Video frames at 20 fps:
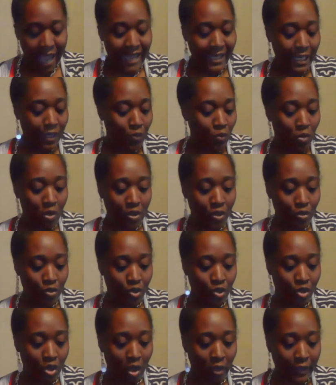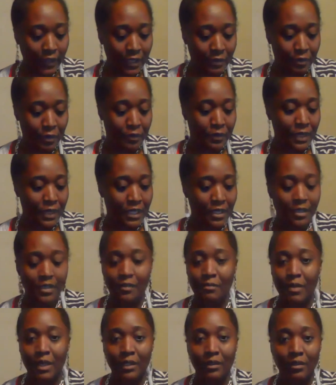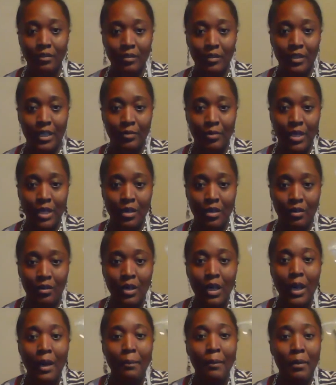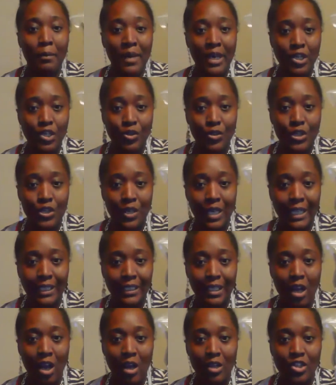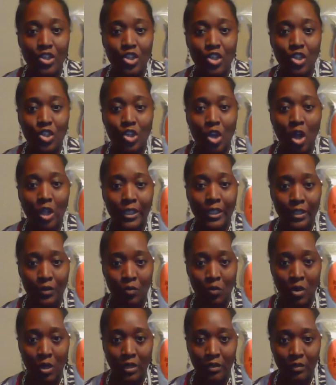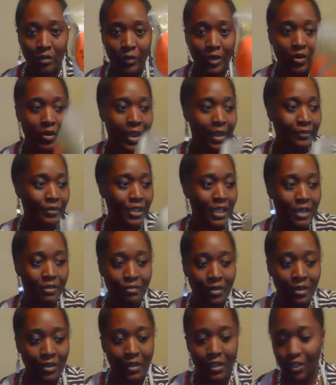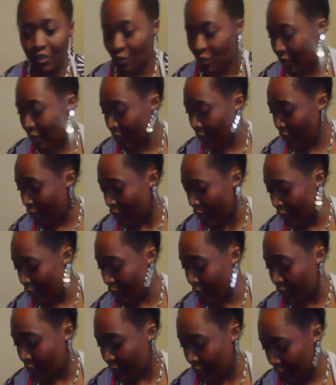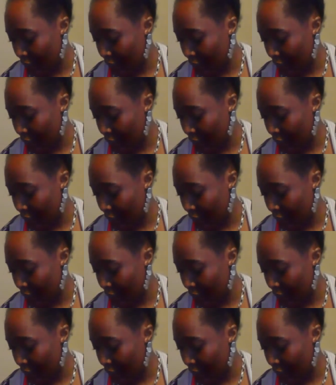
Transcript: I didn't want no salted pepitas, but there we go. But make sure you get the unsalted one. We're going to have to get rid of this one, all right?